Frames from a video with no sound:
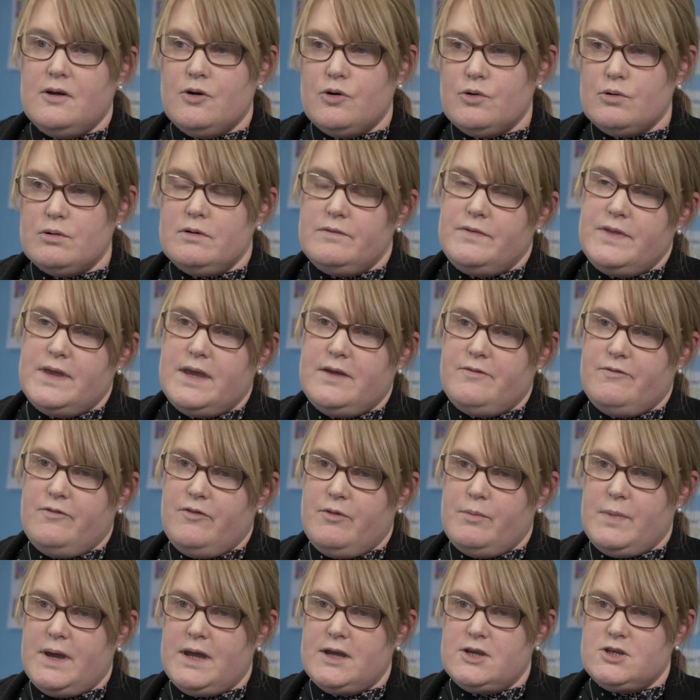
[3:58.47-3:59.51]
all of the
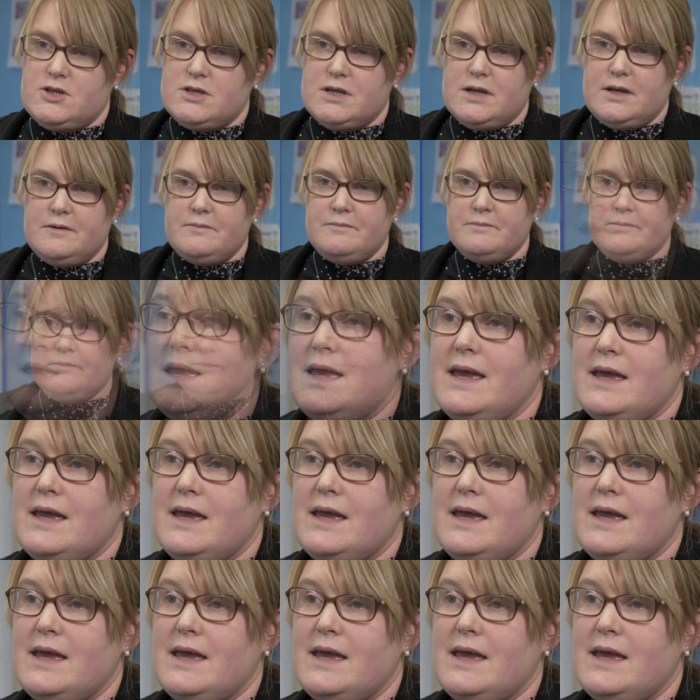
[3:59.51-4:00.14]
information.